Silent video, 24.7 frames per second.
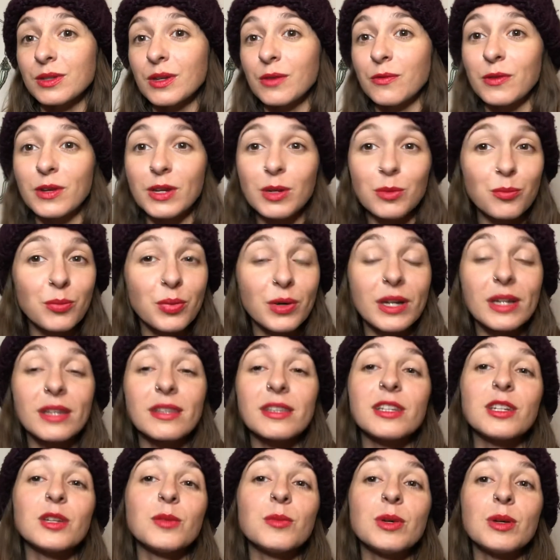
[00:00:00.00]
if we can bring a
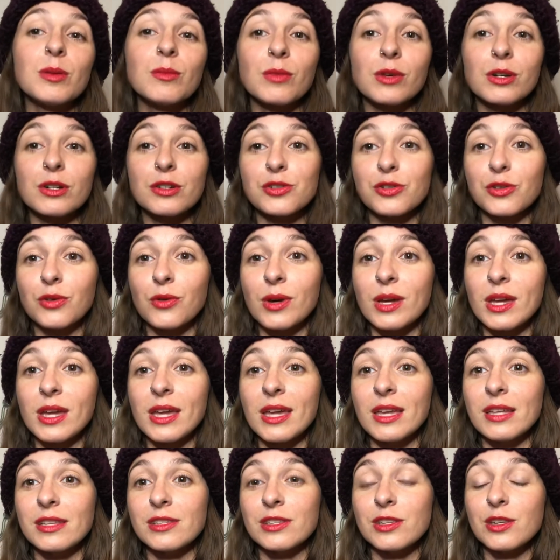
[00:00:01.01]
little bit more joy
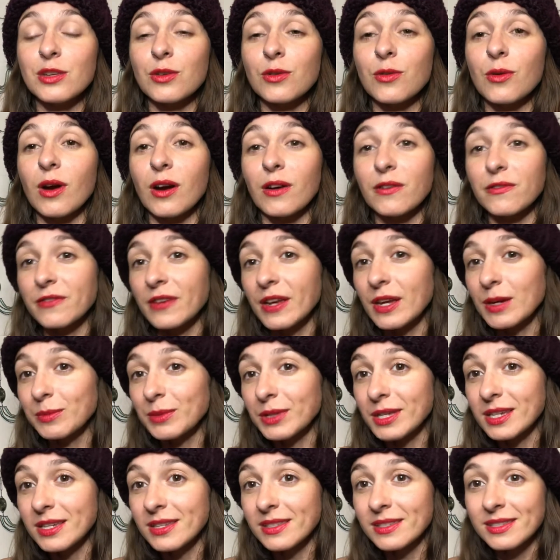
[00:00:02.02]
into our
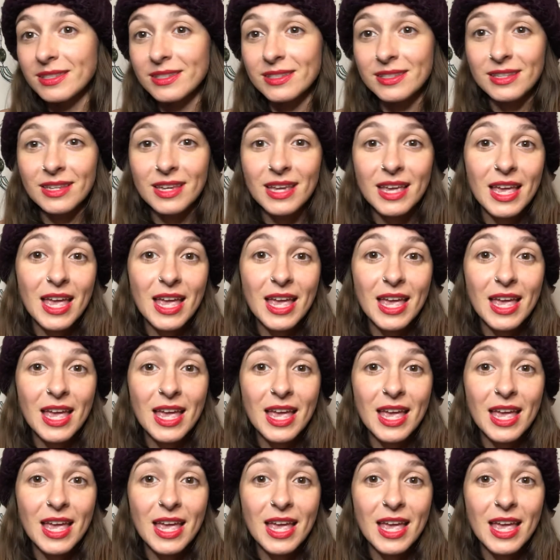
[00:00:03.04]
families,